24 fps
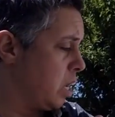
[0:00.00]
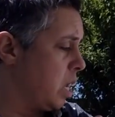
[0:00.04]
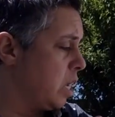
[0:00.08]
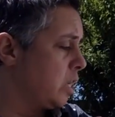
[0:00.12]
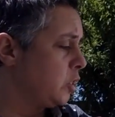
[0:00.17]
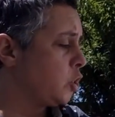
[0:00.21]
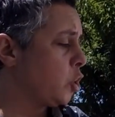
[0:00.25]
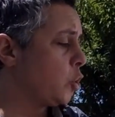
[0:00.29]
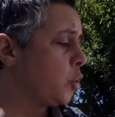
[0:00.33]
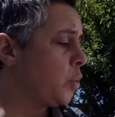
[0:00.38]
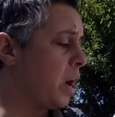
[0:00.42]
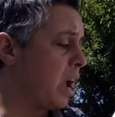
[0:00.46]

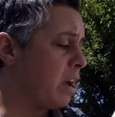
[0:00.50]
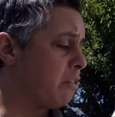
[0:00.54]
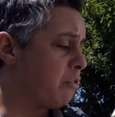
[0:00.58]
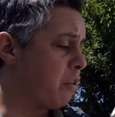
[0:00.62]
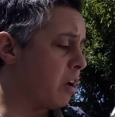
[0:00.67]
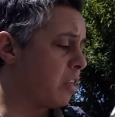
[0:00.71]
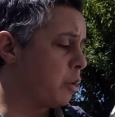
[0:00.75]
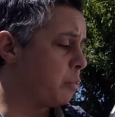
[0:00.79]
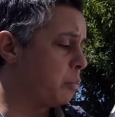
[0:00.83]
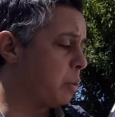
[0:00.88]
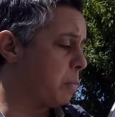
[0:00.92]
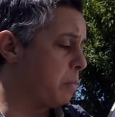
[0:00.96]
So
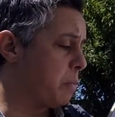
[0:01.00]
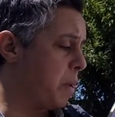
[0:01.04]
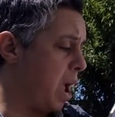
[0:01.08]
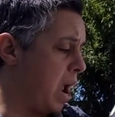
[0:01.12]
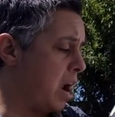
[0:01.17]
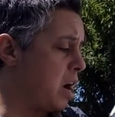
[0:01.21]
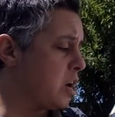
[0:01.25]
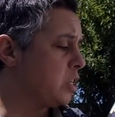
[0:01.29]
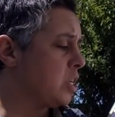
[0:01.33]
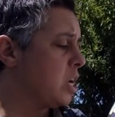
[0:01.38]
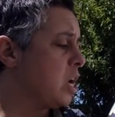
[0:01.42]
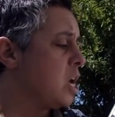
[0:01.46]
Grandfather
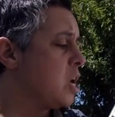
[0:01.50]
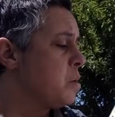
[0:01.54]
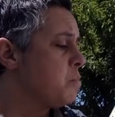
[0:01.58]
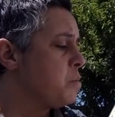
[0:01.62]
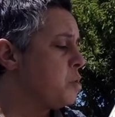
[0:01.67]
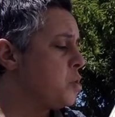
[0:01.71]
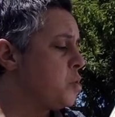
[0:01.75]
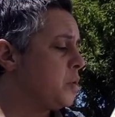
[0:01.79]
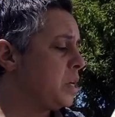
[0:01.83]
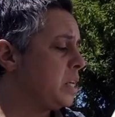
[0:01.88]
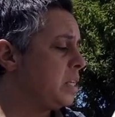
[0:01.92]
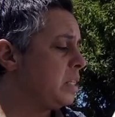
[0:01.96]
prepared
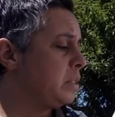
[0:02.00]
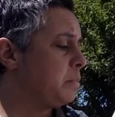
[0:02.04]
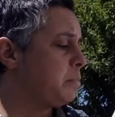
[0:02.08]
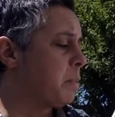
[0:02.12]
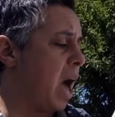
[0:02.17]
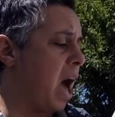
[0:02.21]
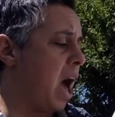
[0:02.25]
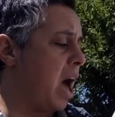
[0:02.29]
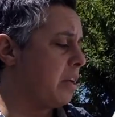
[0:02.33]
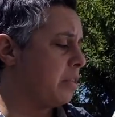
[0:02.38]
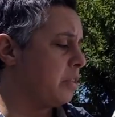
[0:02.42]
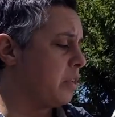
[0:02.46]
Miyuki's
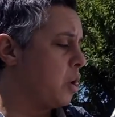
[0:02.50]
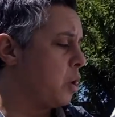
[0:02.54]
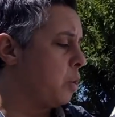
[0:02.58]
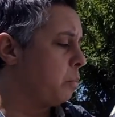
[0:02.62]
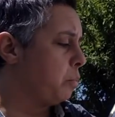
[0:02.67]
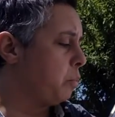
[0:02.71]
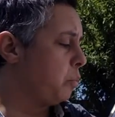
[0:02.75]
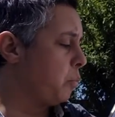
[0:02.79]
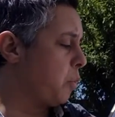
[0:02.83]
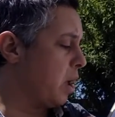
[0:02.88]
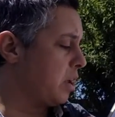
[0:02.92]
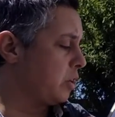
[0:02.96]
bath,
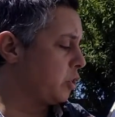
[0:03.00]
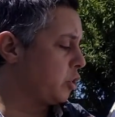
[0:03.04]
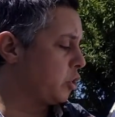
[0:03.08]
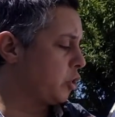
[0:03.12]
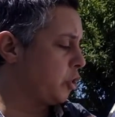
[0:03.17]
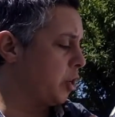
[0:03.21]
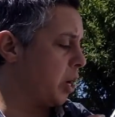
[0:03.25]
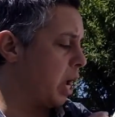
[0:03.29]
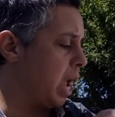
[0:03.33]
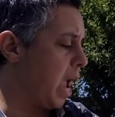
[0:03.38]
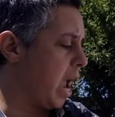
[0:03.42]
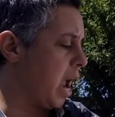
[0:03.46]
brushed
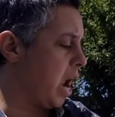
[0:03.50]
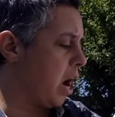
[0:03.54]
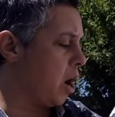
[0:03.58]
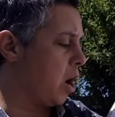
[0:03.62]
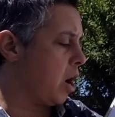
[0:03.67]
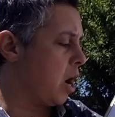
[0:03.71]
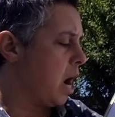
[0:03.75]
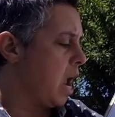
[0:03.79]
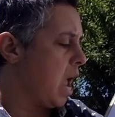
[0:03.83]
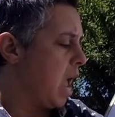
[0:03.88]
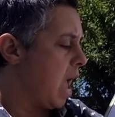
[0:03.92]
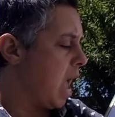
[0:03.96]
her
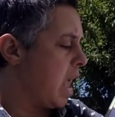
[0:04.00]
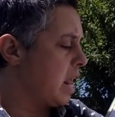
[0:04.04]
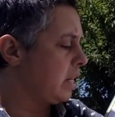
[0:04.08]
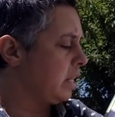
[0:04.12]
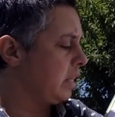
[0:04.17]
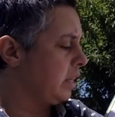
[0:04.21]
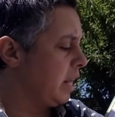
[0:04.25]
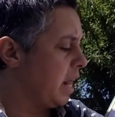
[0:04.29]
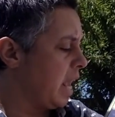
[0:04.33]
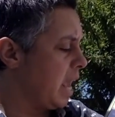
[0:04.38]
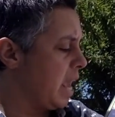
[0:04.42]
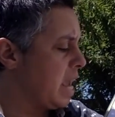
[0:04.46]
hair,
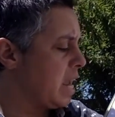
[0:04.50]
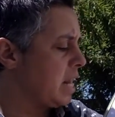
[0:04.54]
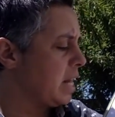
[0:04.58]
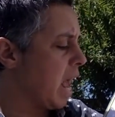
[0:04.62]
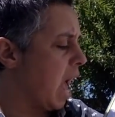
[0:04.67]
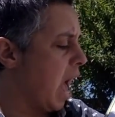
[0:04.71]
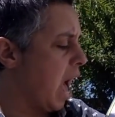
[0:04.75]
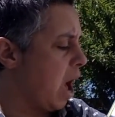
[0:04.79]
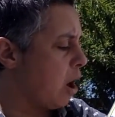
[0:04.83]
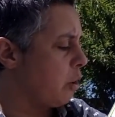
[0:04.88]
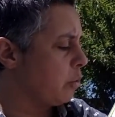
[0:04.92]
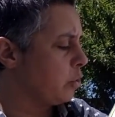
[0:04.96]
and laid
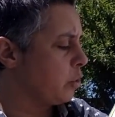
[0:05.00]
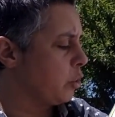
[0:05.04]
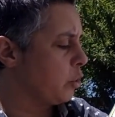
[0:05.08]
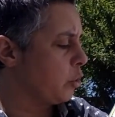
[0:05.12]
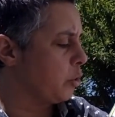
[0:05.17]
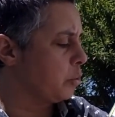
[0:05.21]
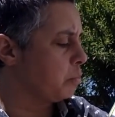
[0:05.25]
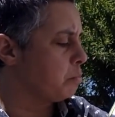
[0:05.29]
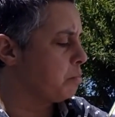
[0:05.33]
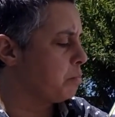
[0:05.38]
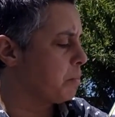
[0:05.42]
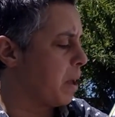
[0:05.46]
out
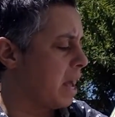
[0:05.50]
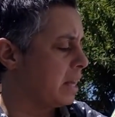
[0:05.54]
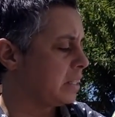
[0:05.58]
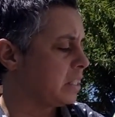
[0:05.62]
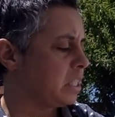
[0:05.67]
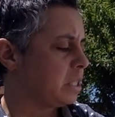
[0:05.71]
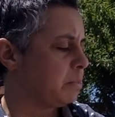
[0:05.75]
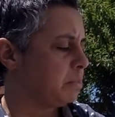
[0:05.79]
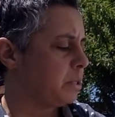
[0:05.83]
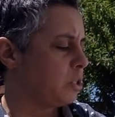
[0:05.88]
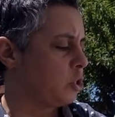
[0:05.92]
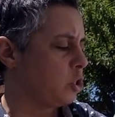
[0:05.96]
her
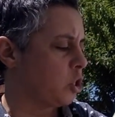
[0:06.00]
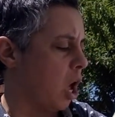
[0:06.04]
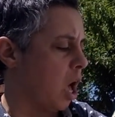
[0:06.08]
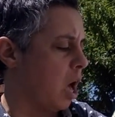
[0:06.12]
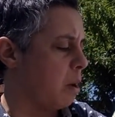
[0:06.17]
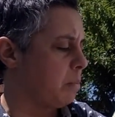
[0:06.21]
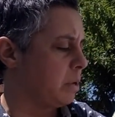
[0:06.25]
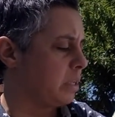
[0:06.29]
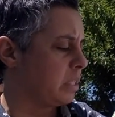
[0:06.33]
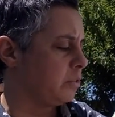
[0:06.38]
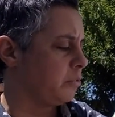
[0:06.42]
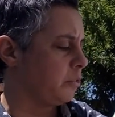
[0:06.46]
best
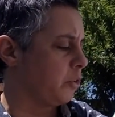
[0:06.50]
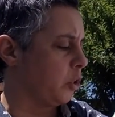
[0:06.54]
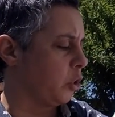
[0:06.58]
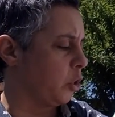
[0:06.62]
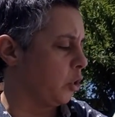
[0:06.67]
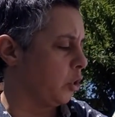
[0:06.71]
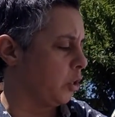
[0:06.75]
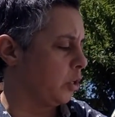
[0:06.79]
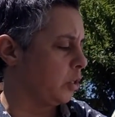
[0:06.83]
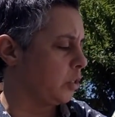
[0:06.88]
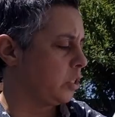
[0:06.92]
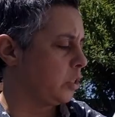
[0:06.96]
pajamas for
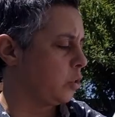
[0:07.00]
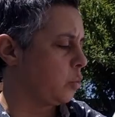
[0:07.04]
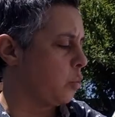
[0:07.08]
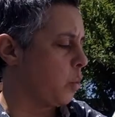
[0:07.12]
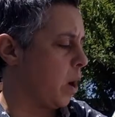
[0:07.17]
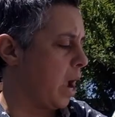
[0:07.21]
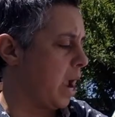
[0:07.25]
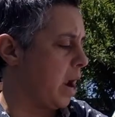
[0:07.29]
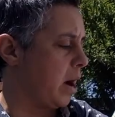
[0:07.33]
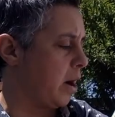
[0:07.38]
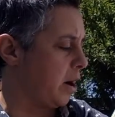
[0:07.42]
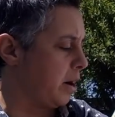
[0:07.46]
her to
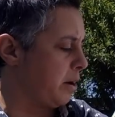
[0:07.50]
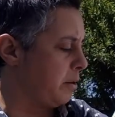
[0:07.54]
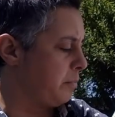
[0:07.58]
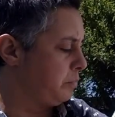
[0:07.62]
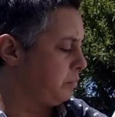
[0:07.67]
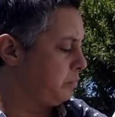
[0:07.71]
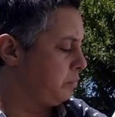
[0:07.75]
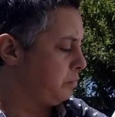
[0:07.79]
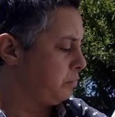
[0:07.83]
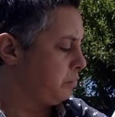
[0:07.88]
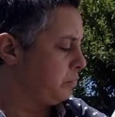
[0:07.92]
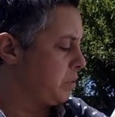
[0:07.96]
wear.
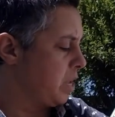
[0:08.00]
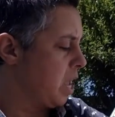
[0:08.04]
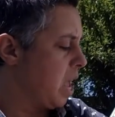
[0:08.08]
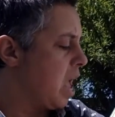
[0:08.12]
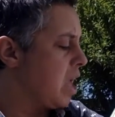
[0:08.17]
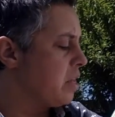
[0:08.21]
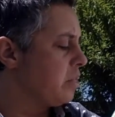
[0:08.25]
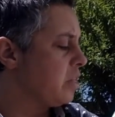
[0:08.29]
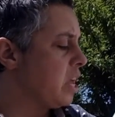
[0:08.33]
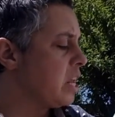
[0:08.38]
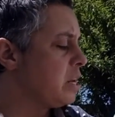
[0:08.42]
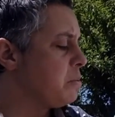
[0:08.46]

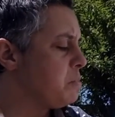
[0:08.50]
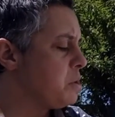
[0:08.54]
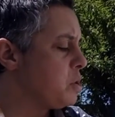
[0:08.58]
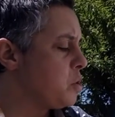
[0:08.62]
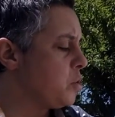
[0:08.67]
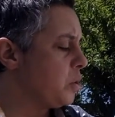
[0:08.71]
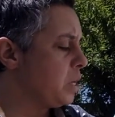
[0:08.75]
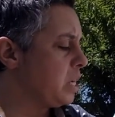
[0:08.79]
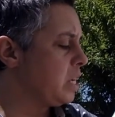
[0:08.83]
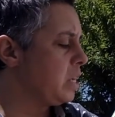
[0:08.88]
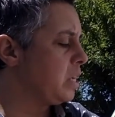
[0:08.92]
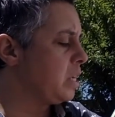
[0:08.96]
Then
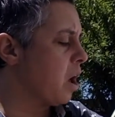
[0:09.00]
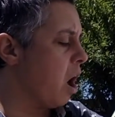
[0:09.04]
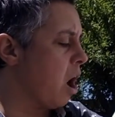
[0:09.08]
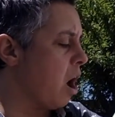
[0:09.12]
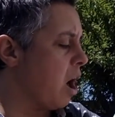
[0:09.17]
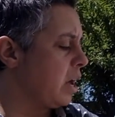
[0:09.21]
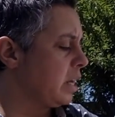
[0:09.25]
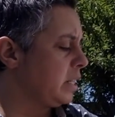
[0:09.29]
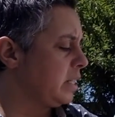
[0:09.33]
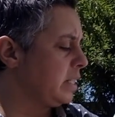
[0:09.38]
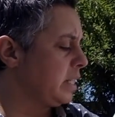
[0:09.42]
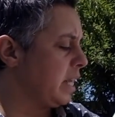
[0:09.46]
Miyuki
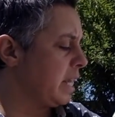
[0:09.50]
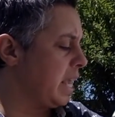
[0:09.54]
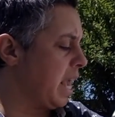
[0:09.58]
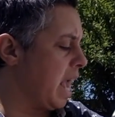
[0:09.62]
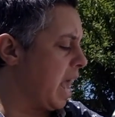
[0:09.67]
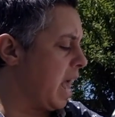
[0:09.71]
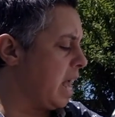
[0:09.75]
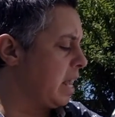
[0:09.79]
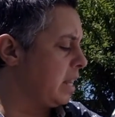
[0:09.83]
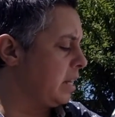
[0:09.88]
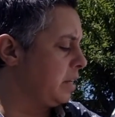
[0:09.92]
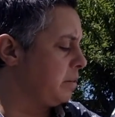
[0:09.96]
yawned
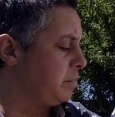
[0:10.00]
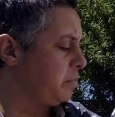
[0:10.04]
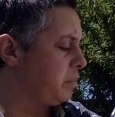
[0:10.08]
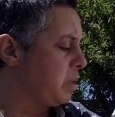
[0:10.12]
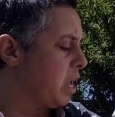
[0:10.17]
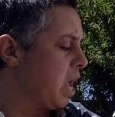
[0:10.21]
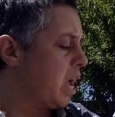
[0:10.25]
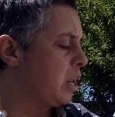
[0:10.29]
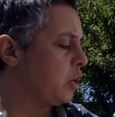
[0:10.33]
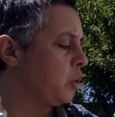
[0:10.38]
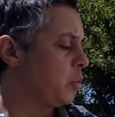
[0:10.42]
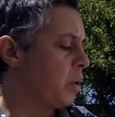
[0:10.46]
again,
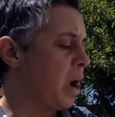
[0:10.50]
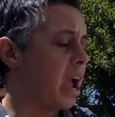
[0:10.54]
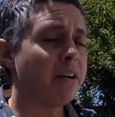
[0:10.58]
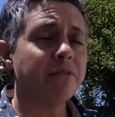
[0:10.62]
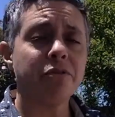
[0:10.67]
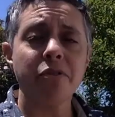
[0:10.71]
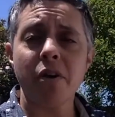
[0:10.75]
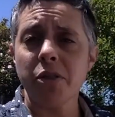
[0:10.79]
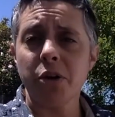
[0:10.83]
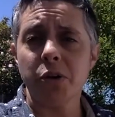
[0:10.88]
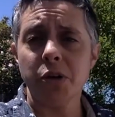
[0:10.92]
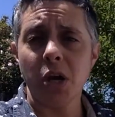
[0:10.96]
and
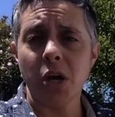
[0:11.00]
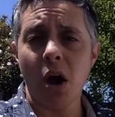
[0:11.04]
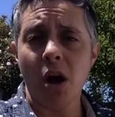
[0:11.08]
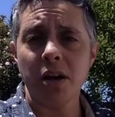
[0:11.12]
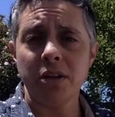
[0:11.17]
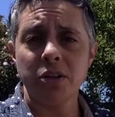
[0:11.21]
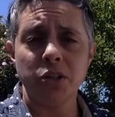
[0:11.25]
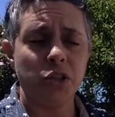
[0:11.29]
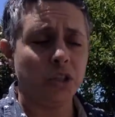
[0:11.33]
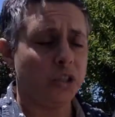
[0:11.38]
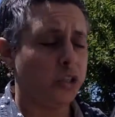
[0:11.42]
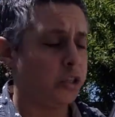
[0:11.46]
Grandfather
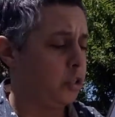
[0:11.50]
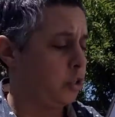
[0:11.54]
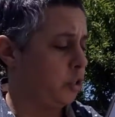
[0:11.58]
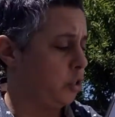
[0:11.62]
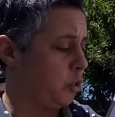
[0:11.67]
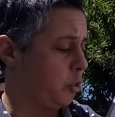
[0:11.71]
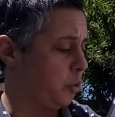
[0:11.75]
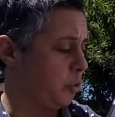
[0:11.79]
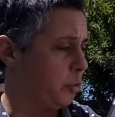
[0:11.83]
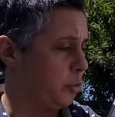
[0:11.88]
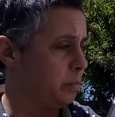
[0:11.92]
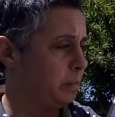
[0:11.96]
yawned
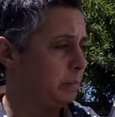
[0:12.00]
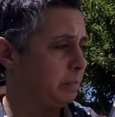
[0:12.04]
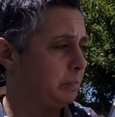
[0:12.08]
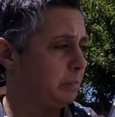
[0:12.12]
too.